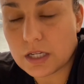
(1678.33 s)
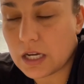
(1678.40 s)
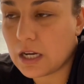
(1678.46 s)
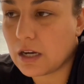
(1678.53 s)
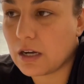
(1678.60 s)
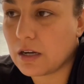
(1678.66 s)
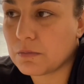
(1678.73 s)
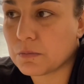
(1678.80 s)

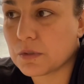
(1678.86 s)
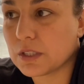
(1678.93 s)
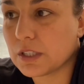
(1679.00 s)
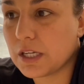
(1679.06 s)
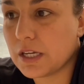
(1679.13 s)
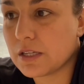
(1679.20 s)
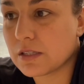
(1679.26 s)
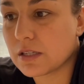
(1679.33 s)
I'm
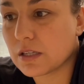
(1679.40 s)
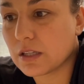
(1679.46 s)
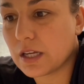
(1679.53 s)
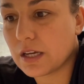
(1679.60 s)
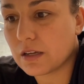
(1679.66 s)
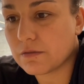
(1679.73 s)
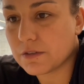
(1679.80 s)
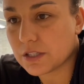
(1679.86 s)
really into
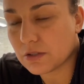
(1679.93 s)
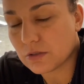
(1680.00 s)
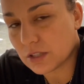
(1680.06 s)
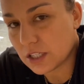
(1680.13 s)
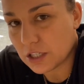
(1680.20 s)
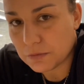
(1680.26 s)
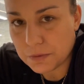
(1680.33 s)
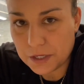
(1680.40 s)
like physical
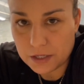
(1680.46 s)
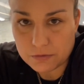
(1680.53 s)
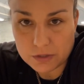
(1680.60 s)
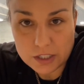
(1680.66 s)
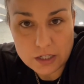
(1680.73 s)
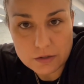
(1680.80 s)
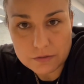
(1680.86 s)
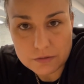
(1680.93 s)
therapy and
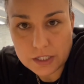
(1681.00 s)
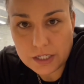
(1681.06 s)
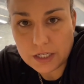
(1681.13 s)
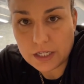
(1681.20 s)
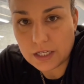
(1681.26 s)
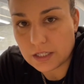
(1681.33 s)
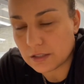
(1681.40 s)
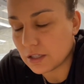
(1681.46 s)

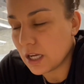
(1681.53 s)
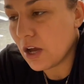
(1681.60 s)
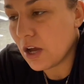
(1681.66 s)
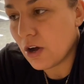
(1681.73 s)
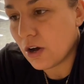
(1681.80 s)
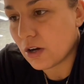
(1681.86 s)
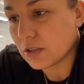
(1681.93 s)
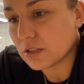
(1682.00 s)
recovery and
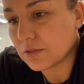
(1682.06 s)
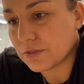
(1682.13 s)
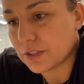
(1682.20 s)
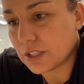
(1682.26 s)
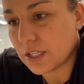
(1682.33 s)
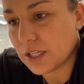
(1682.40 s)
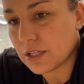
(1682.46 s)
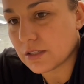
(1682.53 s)
all
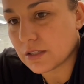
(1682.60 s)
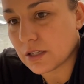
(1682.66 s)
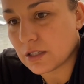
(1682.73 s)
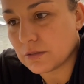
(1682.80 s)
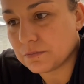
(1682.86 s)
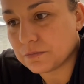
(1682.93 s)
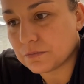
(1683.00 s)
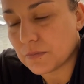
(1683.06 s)
different things.
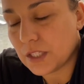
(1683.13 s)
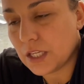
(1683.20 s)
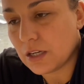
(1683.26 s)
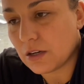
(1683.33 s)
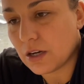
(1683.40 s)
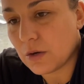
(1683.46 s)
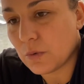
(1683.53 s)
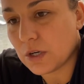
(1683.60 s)
And,
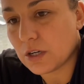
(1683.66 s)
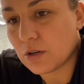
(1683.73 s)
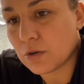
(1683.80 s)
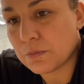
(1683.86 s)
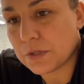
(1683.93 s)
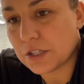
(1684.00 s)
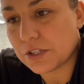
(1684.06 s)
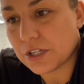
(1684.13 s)
I want to
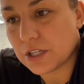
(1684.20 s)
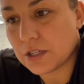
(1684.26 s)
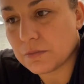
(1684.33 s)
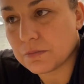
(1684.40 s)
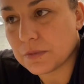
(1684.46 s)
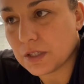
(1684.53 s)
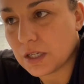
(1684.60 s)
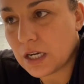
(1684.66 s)
open a
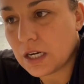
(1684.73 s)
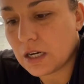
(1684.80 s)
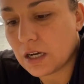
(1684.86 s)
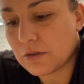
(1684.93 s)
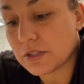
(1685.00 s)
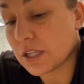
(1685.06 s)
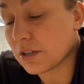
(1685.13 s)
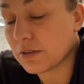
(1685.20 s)
gym. I
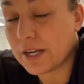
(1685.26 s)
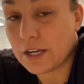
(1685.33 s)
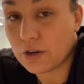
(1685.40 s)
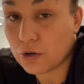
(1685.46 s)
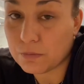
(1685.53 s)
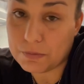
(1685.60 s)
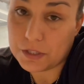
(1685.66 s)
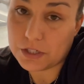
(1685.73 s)
was getting ready to
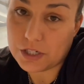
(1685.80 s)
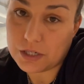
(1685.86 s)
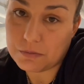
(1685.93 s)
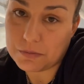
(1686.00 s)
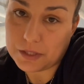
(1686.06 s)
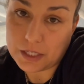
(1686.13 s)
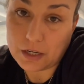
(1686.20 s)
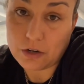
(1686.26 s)
open a gym
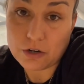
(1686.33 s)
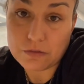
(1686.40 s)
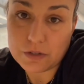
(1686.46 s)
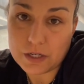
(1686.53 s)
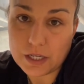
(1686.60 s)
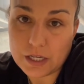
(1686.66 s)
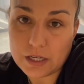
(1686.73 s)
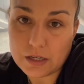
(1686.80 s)
and then
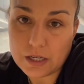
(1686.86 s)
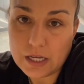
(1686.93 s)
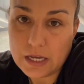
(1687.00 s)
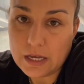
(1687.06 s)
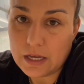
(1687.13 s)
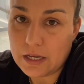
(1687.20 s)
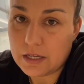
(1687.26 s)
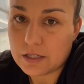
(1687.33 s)
COVID hit.
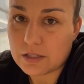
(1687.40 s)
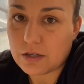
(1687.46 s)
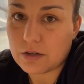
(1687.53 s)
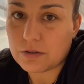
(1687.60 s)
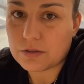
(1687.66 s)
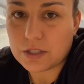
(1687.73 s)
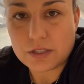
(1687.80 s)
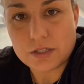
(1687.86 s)

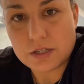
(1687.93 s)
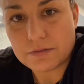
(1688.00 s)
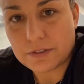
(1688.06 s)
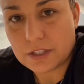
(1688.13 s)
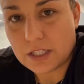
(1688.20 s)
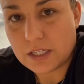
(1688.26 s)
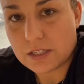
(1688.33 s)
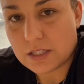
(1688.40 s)
So there's
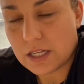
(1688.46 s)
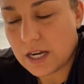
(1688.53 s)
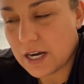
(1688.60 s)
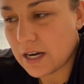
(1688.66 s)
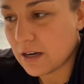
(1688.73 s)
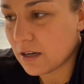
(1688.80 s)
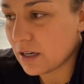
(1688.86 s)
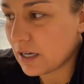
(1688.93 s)
different things
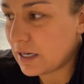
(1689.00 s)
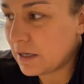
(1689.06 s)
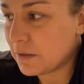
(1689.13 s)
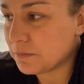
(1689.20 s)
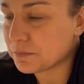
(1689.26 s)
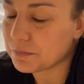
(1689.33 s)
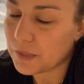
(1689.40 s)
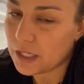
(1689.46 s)
there.
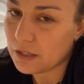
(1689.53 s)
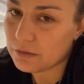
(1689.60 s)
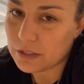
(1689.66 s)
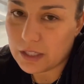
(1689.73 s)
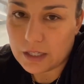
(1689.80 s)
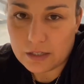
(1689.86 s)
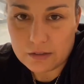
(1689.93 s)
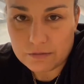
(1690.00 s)
I have a
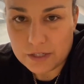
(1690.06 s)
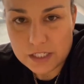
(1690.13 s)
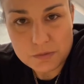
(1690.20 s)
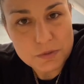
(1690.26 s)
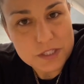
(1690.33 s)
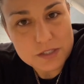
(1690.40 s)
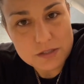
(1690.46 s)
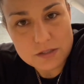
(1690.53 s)
lot of
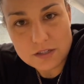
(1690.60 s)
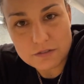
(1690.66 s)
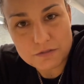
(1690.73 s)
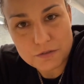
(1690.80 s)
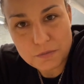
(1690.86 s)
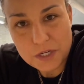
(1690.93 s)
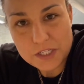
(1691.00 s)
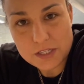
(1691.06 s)
investments and stuff
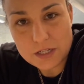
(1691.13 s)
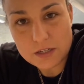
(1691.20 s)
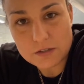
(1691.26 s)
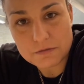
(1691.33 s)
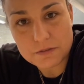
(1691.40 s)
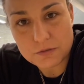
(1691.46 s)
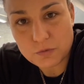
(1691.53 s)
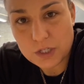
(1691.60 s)
for
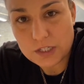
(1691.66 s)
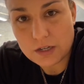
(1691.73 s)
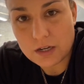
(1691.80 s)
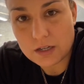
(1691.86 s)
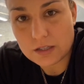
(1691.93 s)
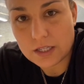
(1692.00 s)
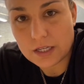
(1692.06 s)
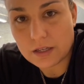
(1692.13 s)
myself and
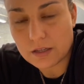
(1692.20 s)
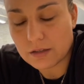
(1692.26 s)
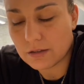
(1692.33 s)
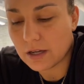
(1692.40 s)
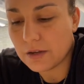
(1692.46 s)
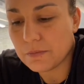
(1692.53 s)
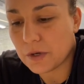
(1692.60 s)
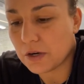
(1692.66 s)
whatnot. Like,
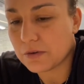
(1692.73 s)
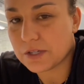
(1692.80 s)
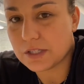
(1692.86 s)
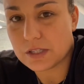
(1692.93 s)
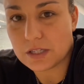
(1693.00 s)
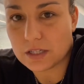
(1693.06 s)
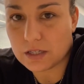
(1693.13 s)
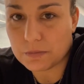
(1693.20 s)
I'm
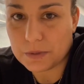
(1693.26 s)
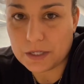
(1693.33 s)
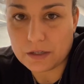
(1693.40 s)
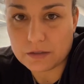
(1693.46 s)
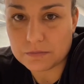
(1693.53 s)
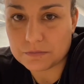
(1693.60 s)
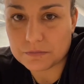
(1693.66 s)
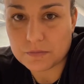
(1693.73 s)
always thinking
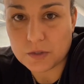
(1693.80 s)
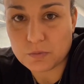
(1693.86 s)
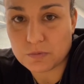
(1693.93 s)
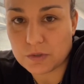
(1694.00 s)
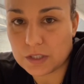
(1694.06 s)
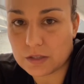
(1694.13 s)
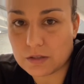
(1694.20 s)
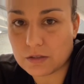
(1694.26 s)
about
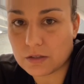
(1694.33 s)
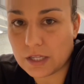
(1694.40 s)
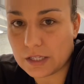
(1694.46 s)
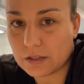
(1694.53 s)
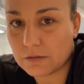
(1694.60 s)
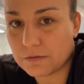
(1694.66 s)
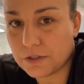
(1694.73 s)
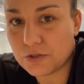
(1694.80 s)
with
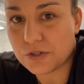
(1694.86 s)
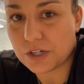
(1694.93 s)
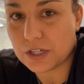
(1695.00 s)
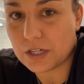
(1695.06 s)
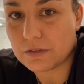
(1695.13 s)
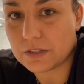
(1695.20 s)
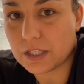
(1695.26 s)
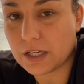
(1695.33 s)
like the future
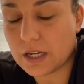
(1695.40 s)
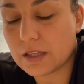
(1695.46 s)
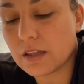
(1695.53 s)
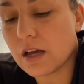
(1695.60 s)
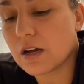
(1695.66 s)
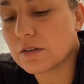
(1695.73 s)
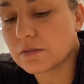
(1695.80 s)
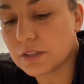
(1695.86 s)
and everything. I
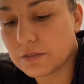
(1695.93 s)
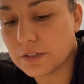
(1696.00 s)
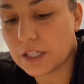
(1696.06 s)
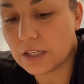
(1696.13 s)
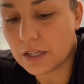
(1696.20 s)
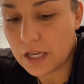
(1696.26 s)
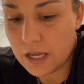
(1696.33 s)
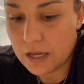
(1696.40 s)
love
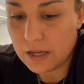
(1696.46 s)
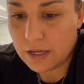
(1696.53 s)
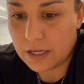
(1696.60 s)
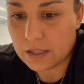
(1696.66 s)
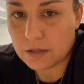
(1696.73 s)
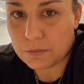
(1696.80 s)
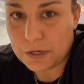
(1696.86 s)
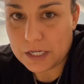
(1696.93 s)
living
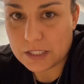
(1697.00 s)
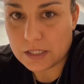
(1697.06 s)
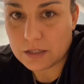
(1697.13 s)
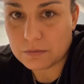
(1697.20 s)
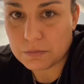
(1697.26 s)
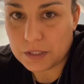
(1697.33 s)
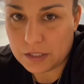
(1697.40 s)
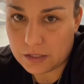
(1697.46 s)
in the
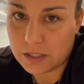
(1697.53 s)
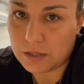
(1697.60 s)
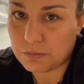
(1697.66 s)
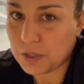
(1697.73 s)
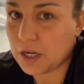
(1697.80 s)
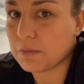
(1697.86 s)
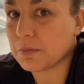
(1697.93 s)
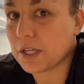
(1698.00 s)
present, but at the same
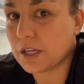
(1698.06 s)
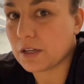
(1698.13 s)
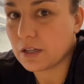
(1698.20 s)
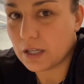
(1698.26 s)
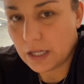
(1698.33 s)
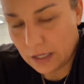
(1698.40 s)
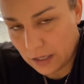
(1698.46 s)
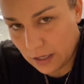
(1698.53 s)
time, like,
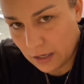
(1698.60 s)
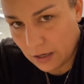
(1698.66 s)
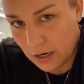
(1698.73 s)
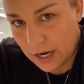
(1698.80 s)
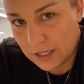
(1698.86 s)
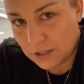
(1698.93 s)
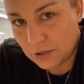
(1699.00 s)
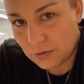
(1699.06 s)

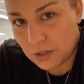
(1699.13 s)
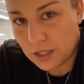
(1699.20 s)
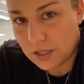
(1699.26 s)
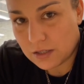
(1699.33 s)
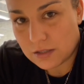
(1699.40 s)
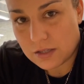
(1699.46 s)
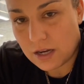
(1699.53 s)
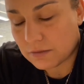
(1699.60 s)
I do
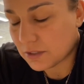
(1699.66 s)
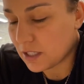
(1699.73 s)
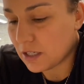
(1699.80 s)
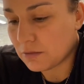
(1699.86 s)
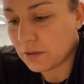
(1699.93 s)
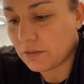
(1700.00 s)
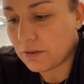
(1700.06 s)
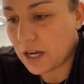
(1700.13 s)
things after
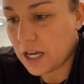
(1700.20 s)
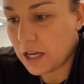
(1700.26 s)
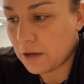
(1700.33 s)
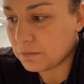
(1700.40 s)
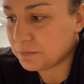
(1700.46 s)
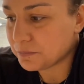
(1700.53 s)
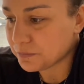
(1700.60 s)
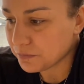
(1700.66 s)
every
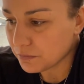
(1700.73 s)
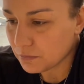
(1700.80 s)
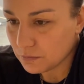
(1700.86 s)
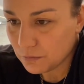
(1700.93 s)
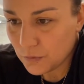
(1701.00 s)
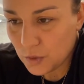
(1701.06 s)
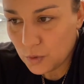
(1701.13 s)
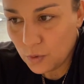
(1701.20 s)
fight
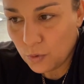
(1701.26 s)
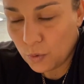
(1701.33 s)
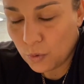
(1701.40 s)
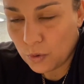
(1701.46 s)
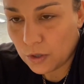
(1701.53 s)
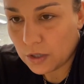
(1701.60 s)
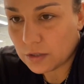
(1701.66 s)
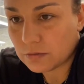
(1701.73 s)

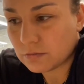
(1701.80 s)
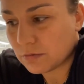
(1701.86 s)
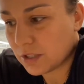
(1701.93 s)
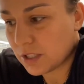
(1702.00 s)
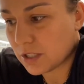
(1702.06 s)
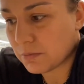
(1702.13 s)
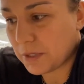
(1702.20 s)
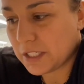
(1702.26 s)
or
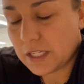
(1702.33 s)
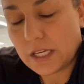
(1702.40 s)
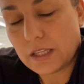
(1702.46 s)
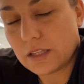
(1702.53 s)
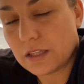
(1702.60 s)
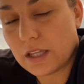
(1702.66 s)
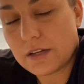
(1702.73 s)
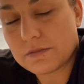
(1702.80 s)
just in my
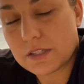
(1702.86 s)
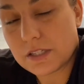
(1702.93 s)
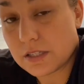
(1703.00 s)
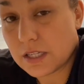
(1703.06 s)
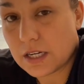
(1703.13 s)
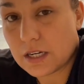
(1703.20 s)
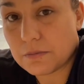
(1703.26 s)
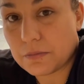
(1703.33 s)
daily life to
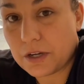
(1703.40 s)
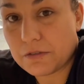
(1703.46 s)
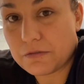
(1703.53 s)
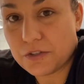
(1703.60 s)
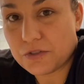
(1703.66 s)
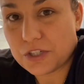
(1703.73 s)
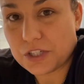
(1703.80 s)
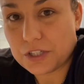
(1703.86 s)
set up my
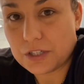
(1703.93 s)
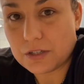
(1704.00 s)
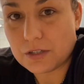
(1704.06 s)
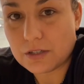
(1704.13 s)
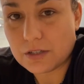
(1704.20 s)
future.